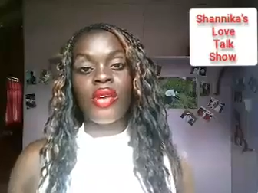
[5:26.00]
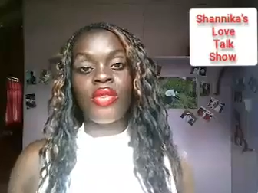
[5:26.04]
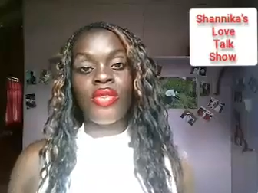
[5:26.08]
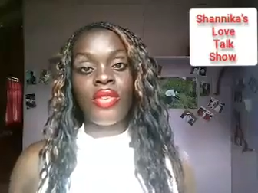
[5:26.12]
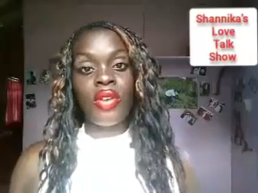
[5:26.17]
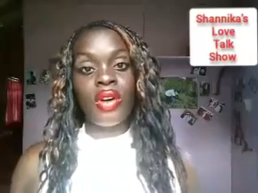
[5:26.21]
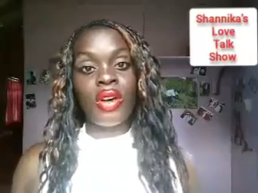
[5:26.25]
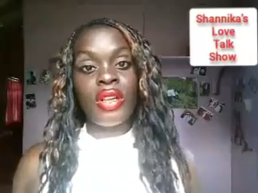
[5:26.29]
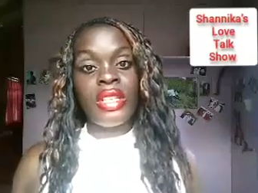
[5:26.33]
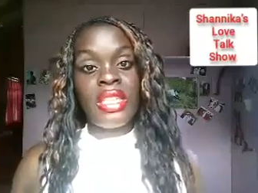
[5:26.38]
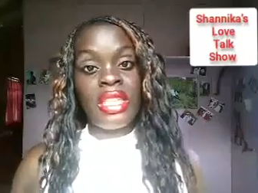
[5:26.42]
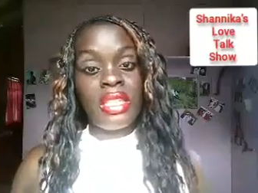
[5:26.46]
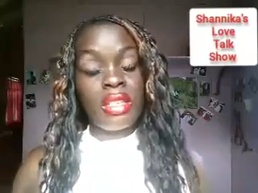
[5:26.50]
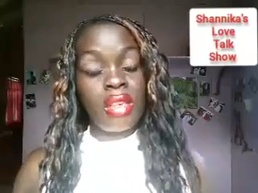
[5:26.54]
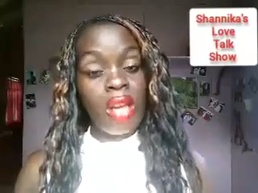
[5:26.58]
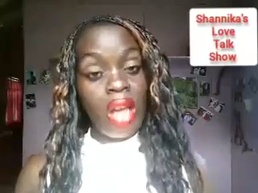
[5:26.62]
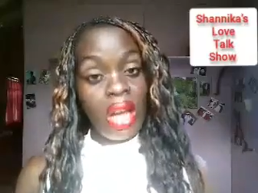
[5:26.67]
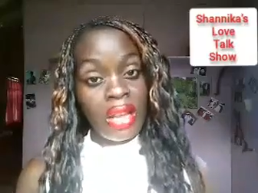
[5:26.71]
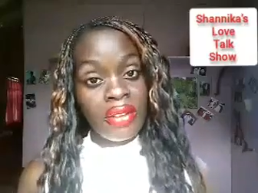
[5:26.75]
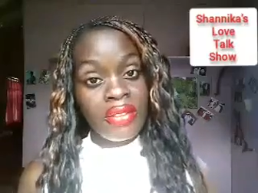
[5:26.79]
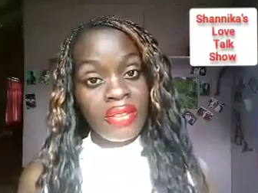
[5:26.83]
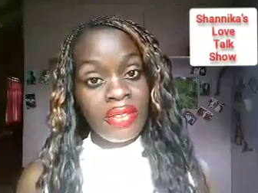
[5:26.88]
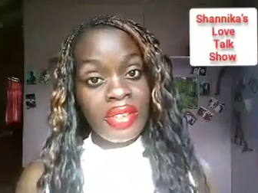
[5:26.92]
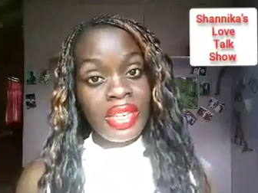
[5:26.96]
For the
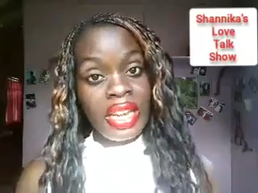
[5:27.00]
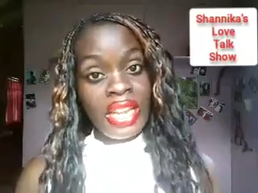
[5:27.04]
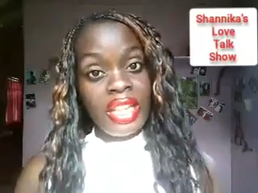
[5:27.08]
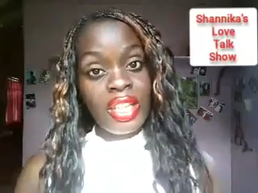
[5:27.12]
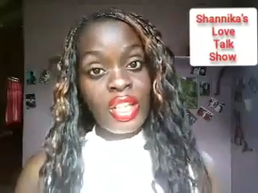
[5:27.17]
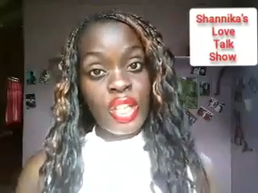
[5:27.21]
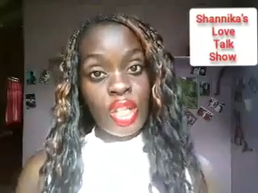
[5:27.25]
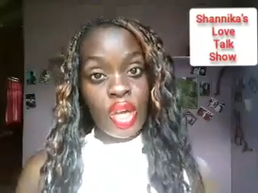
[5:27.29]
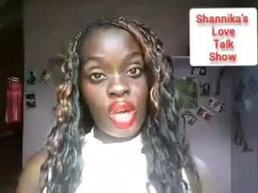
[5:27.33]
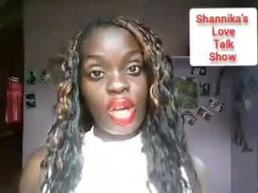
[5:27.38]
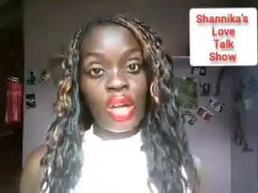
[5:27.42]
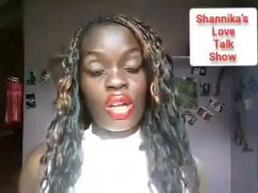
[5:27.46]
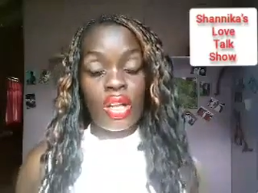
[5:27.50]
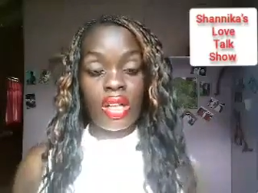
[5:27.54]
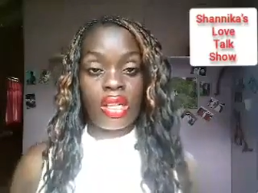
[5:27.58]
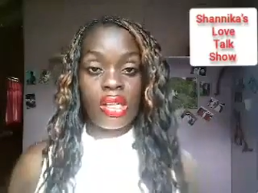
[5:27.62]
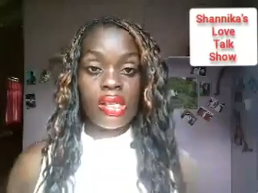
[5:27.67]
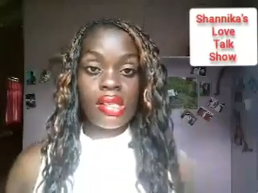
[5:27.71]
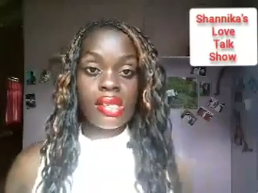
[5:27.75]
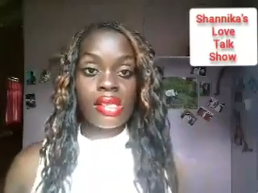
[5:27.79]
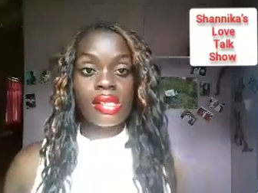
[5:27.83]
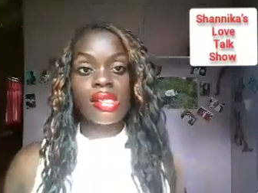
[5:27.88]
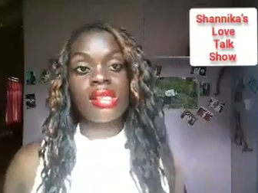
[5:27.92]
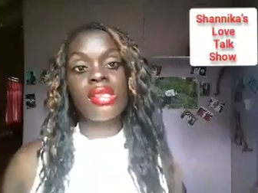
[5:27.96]
confident
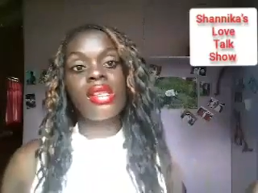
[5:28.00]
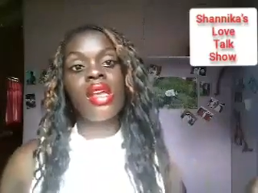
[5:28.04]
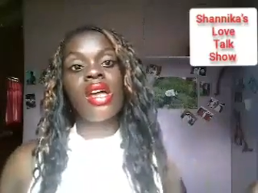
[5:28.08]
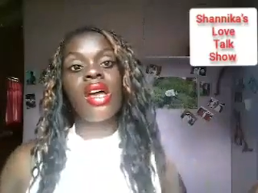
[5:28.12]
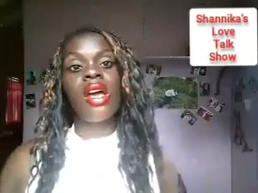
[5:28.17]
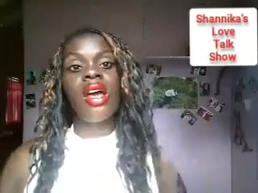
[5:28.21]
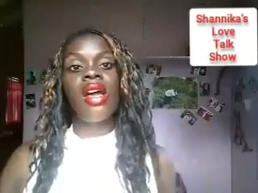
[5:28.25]
girls,